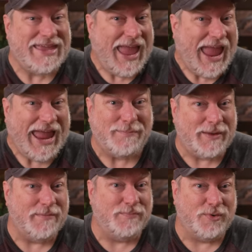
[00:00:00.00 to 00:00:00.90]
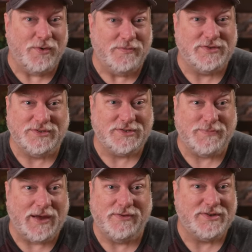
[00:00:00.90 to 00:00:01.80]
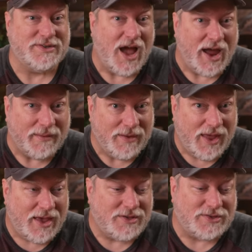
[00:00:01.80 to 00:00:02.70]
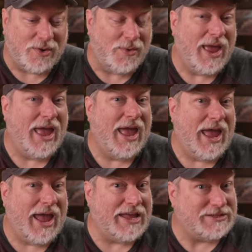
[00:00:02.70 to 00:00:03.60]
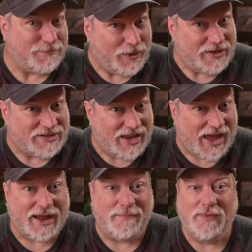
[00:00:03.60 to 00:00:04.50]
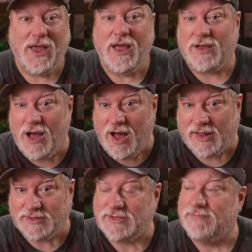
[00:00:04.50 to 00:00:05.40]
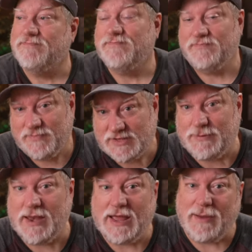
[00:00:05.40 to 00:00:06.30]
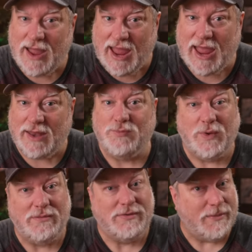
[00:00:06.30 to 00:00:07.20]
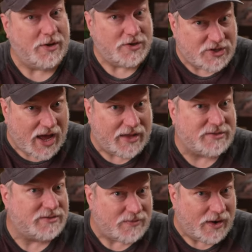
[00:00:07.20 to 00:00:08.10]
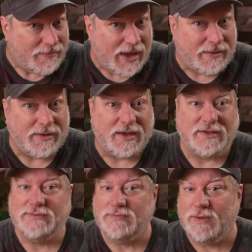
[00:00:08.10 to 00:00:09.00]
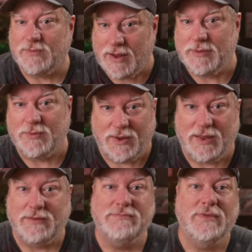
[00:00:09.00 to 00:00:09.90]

can't be improved just by their design. So it's pretty slick. Cons, spinning it by hand will limit your shots quite a bit because, well, grabbing the wig